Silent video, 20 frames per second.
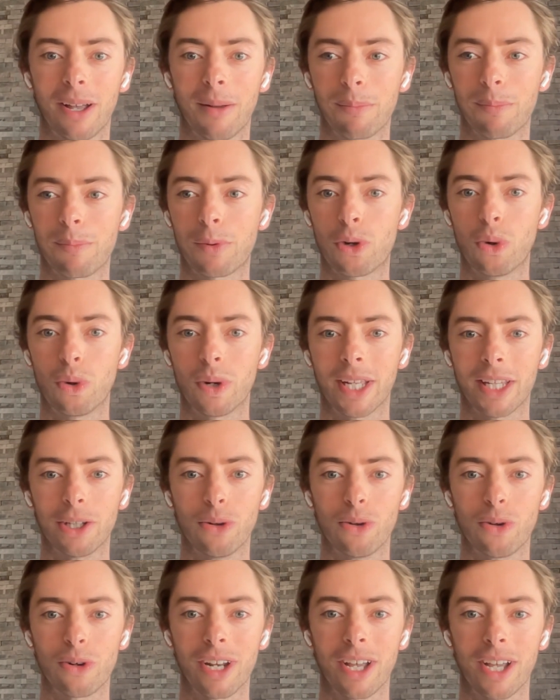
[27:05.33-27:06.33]
I'm calling
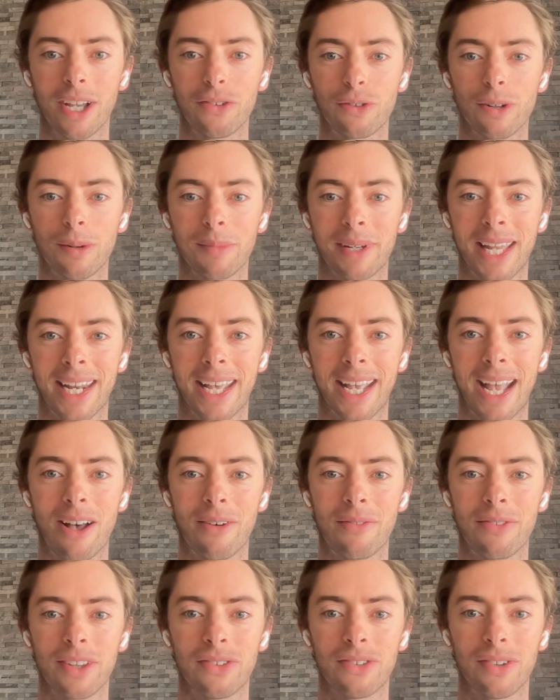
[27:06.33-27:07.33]
the organizer. I'm getting
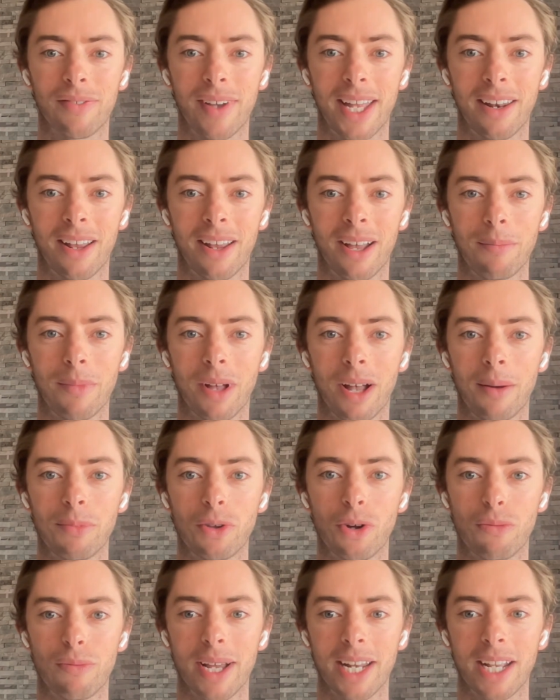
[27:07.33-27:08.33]
out of this event. I'm I'm
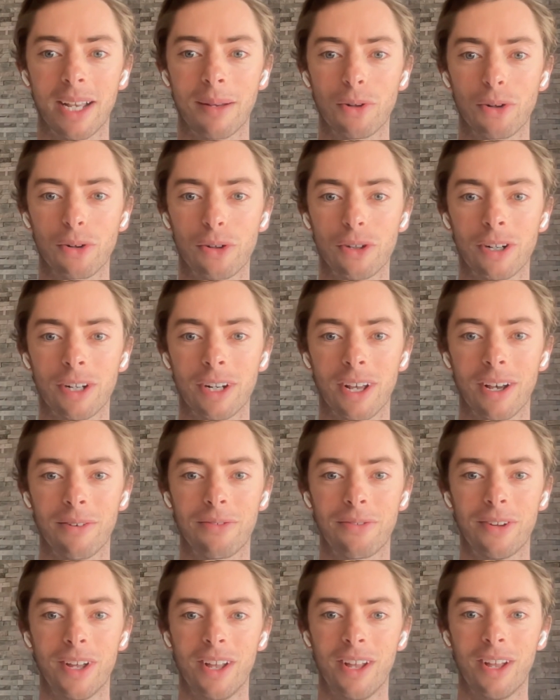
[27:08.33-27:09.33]
not ready. I'm not good
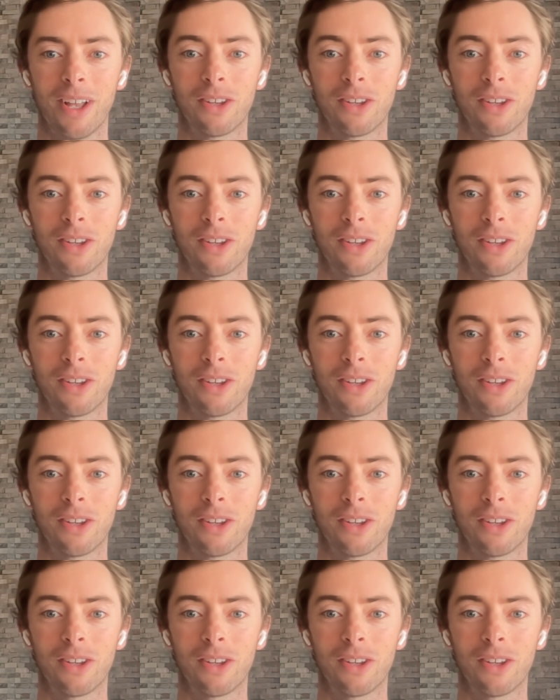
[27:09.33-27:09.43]
enough."